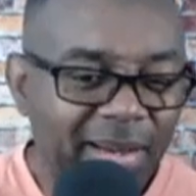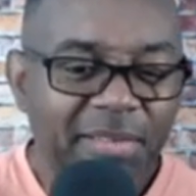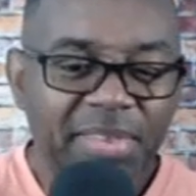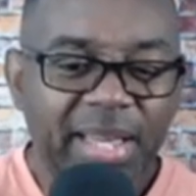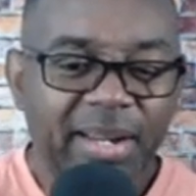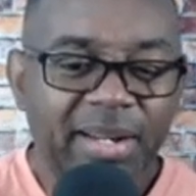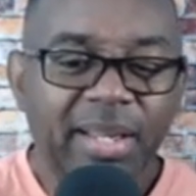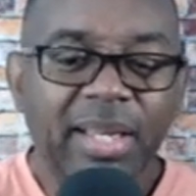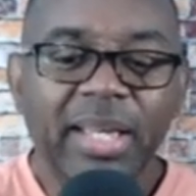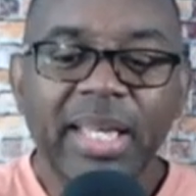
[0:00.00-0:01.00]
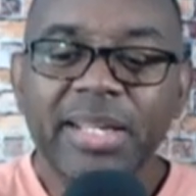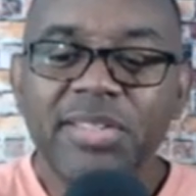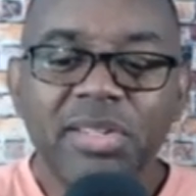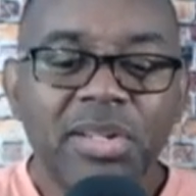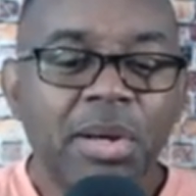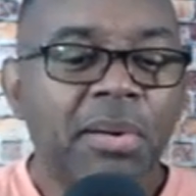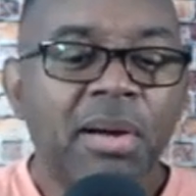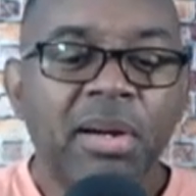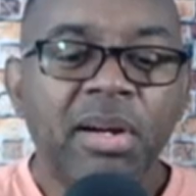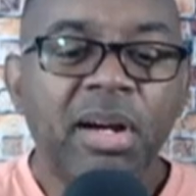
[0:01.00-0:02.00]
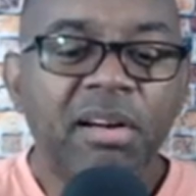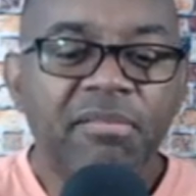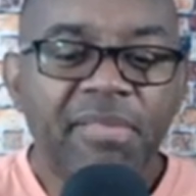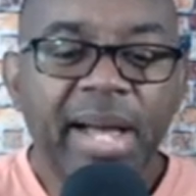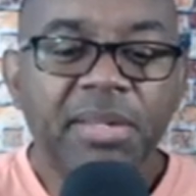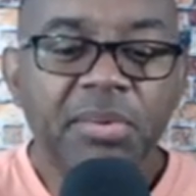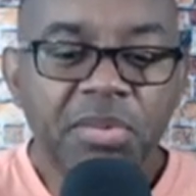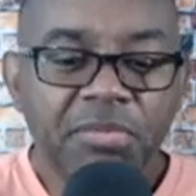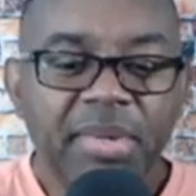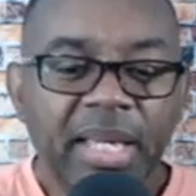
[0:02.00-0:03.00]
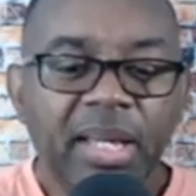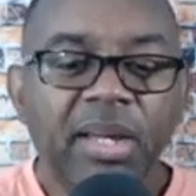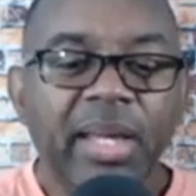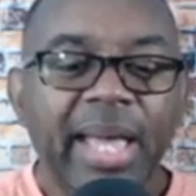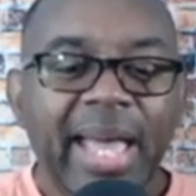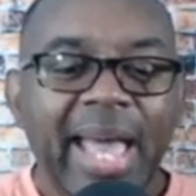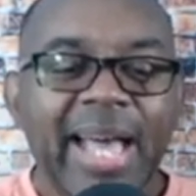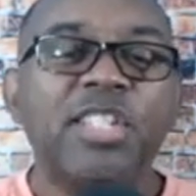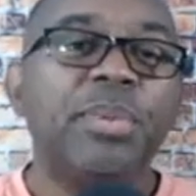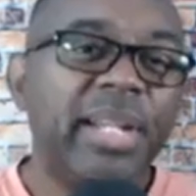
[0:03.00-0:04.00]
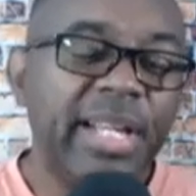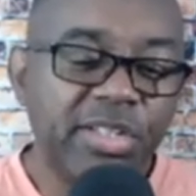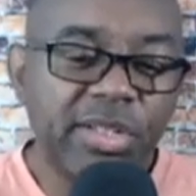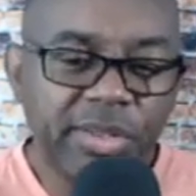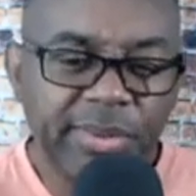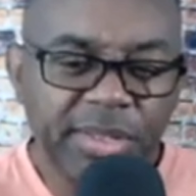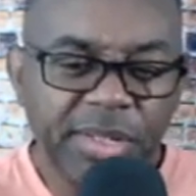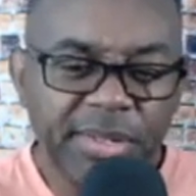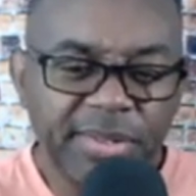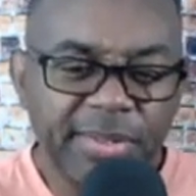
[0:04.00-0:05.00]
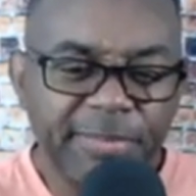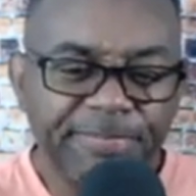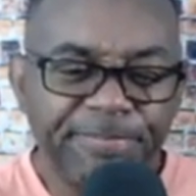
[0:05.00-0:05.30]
is no longer of value to me as it relates to knowing Jesus.